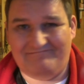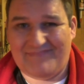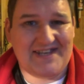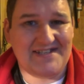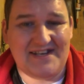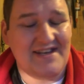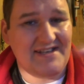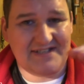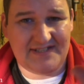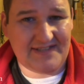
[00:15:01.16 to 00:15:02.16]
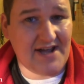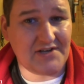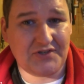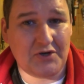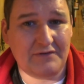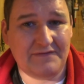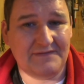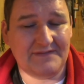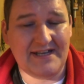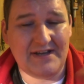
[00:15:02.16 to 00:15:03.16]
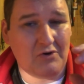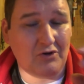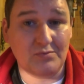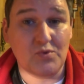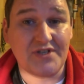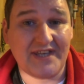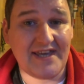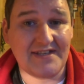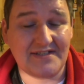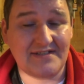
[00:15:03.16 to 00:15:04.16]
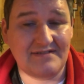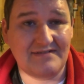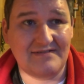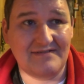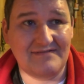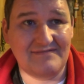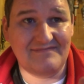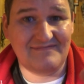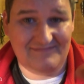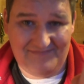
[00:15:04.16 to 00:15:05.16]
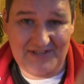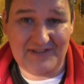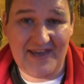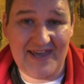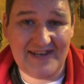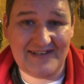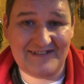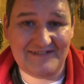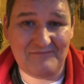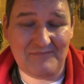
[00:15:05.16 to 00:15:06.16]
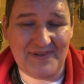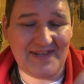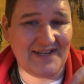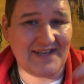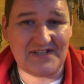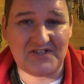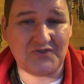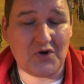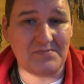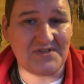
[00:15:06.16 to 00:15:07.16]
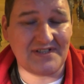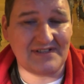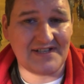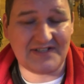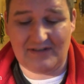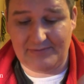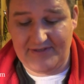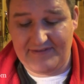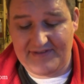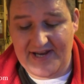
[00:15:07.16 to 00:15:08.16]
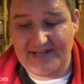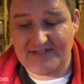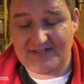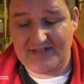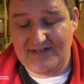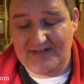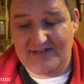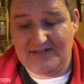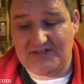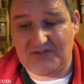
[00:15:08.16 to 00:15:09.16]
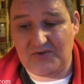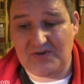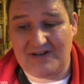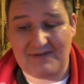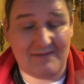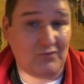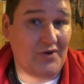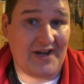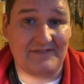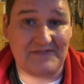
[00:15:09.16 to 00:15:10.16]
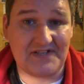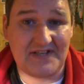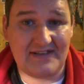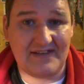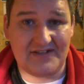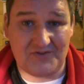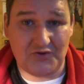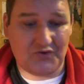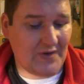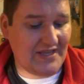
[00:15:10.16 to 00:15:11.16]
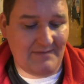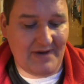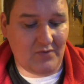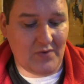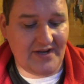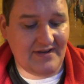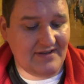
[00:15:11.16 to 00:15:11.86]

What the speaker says: like I said, it starts off, it almost gets to the end, but then it kind of stops in the last couple of threads. So I'm going to have to say that it's not 20 by 1.